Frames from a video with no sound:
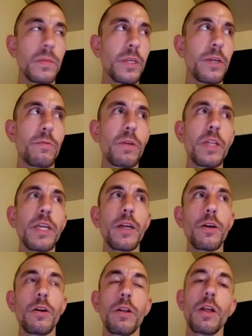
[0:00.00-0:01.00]
really under
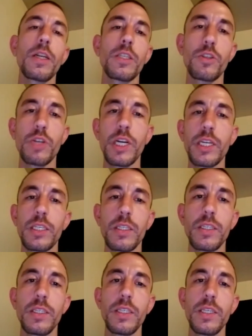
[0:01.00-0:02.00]
a lot of stress.
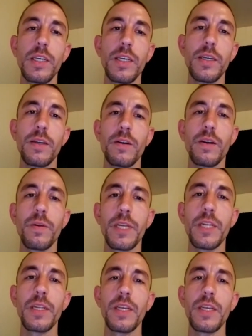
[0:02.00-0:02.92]
You know what I mean?